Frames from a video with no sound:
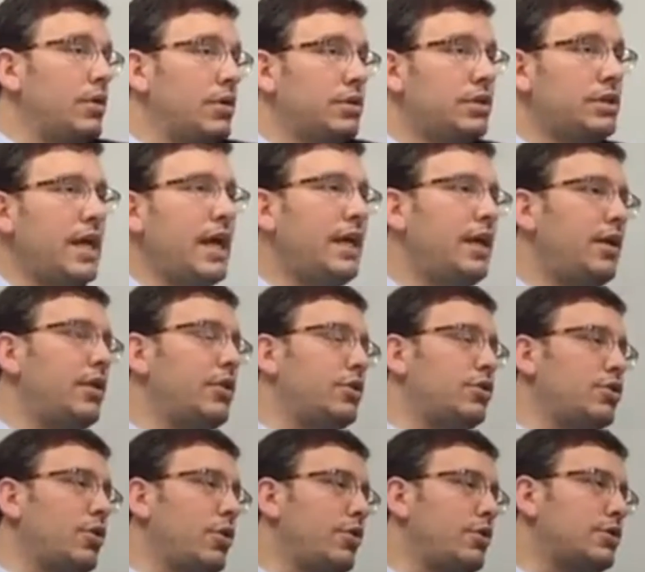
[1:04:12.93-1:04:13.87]
taking the
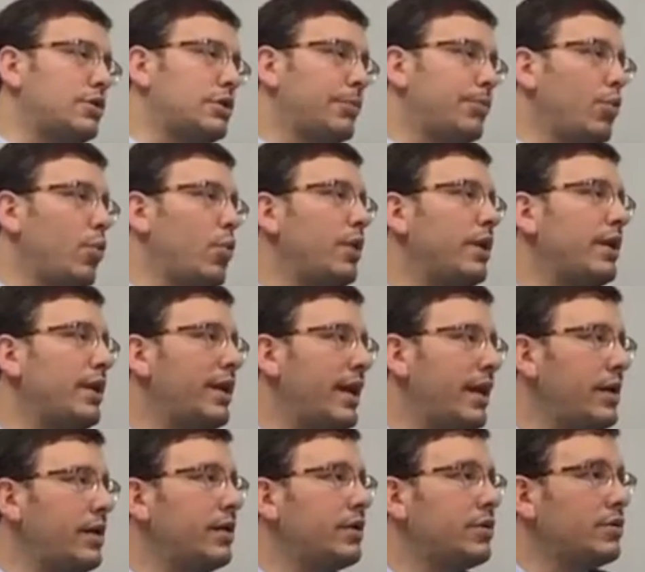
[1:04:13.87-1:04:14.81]
Torah and
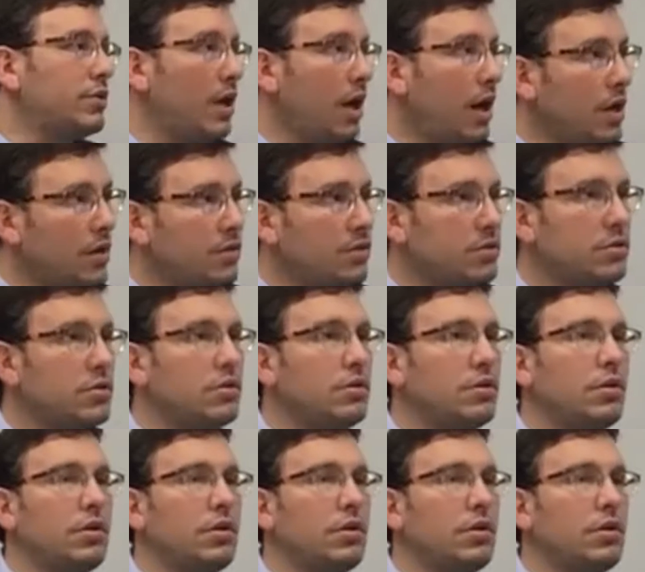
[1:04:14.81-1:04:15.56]
subordinating it to us.